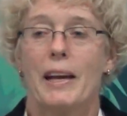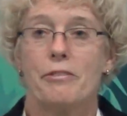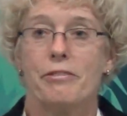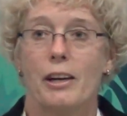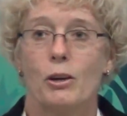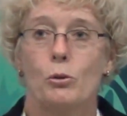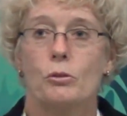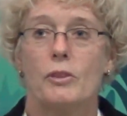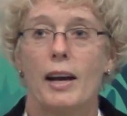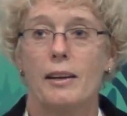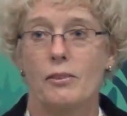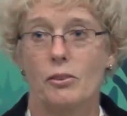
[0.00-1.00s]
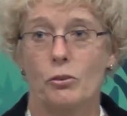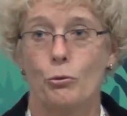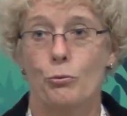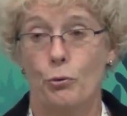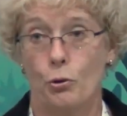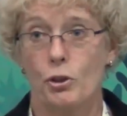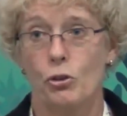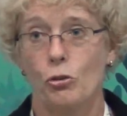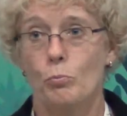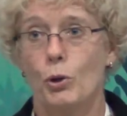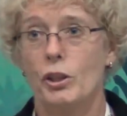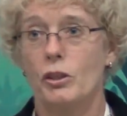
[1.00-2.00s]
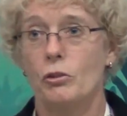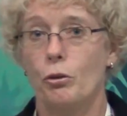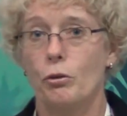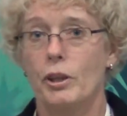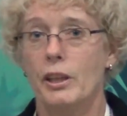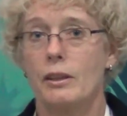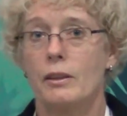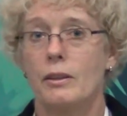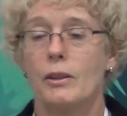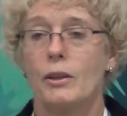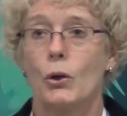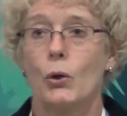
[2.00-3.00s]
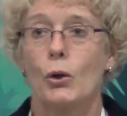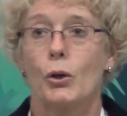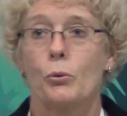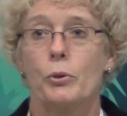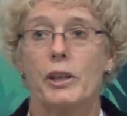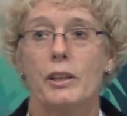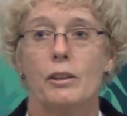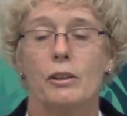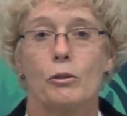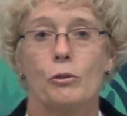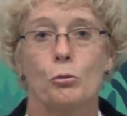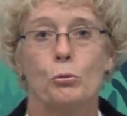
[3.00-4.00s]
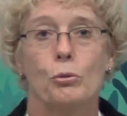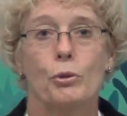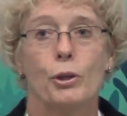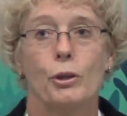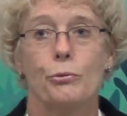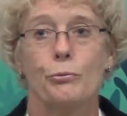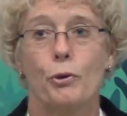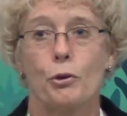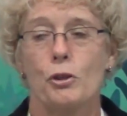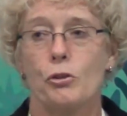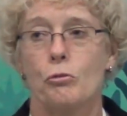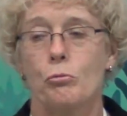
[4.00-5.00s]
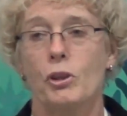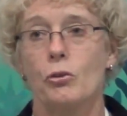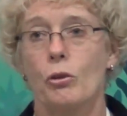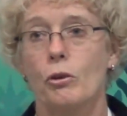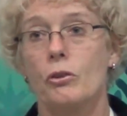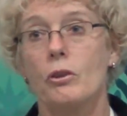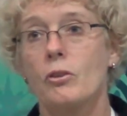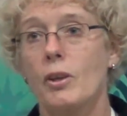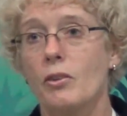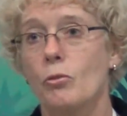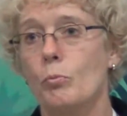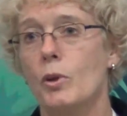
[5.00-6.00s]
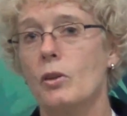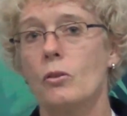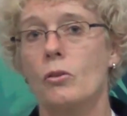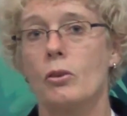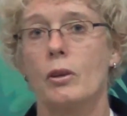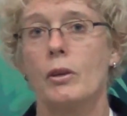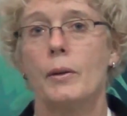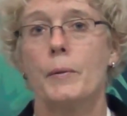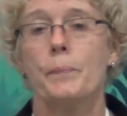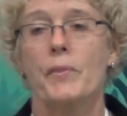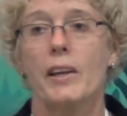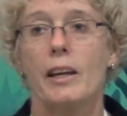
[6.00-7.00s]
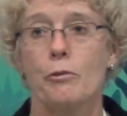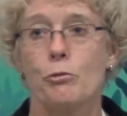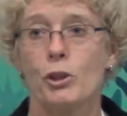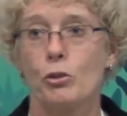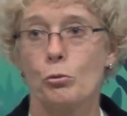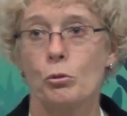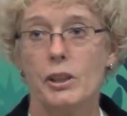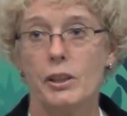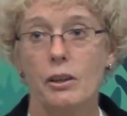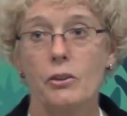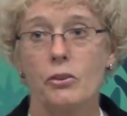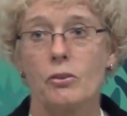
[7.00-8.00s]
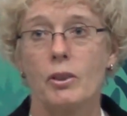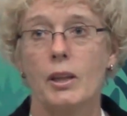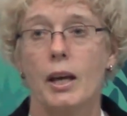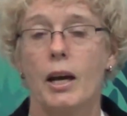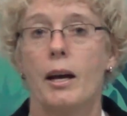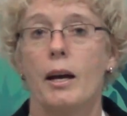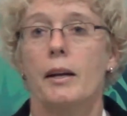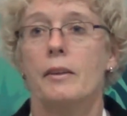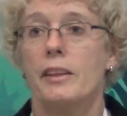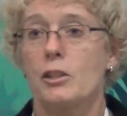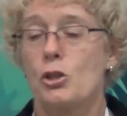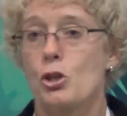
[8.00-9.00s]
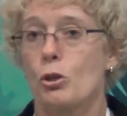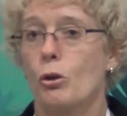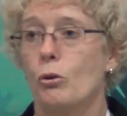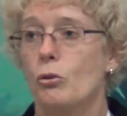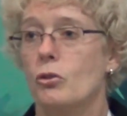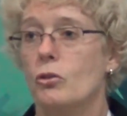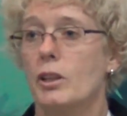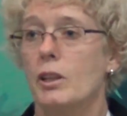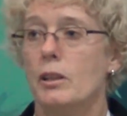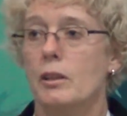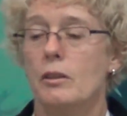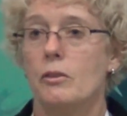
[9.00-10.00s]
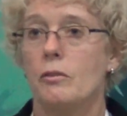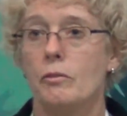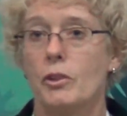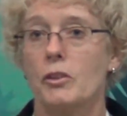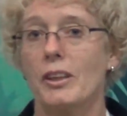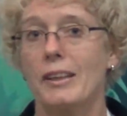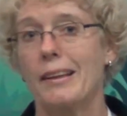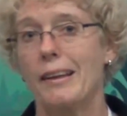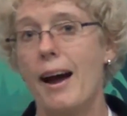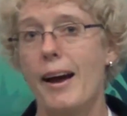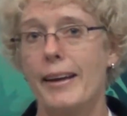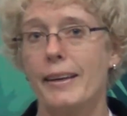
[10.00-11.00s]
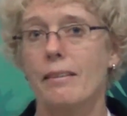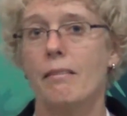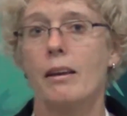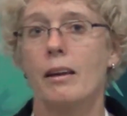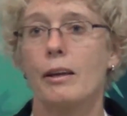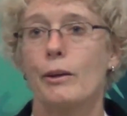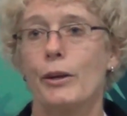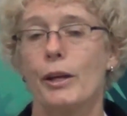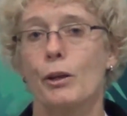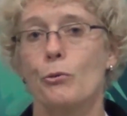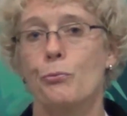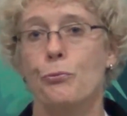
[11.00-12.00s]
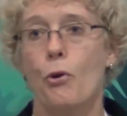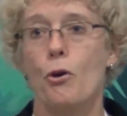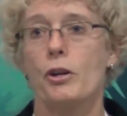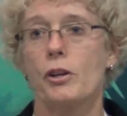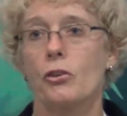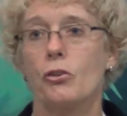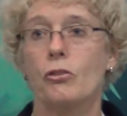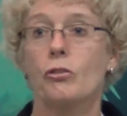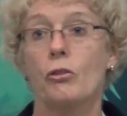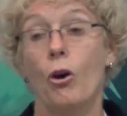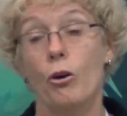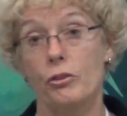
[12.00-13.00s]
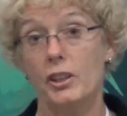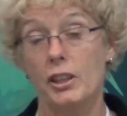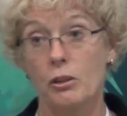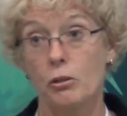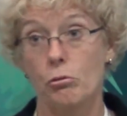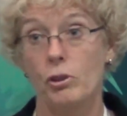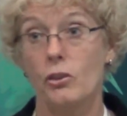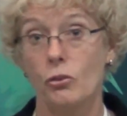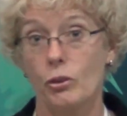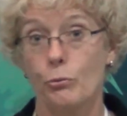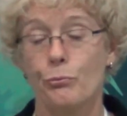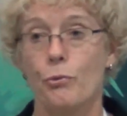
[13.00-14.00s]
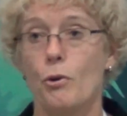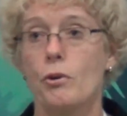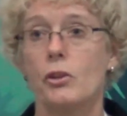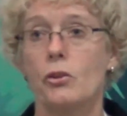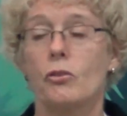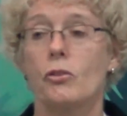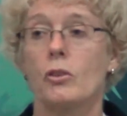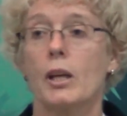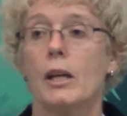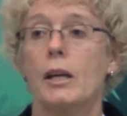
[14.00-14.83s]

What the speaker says: FAO does forest monitoring. We do a forest resource assessment every 2 years that shows the decline in forests or the increase in forests,